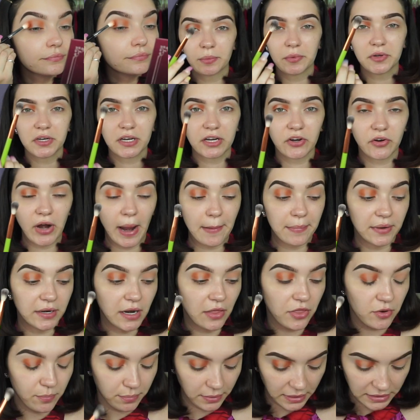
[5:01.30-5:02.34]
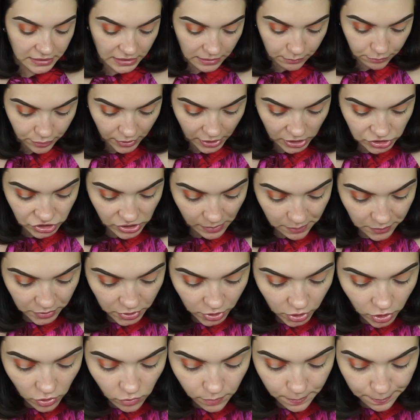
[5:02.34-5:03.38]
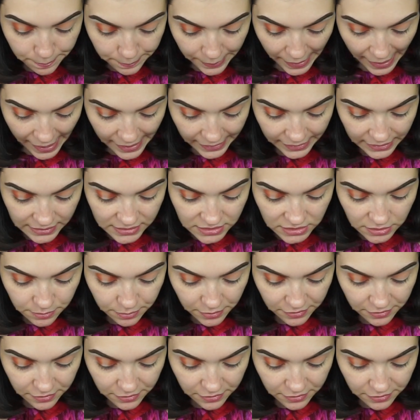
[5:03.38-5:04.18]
I'm gonna grab another blending brush. I'm gonna go back into